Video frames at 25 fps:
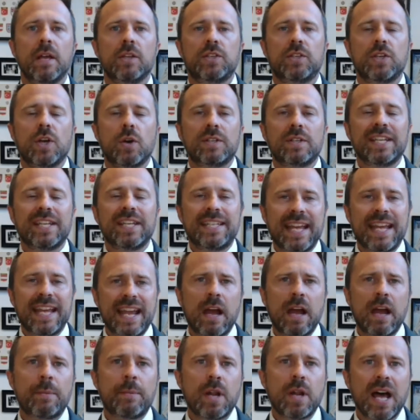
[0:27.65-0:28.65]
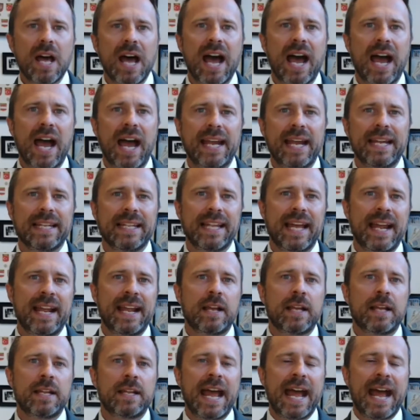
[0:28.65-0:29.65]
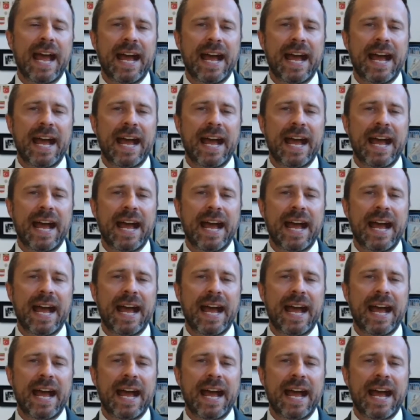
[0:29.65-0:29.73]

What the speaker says: So today I'm going to highlight an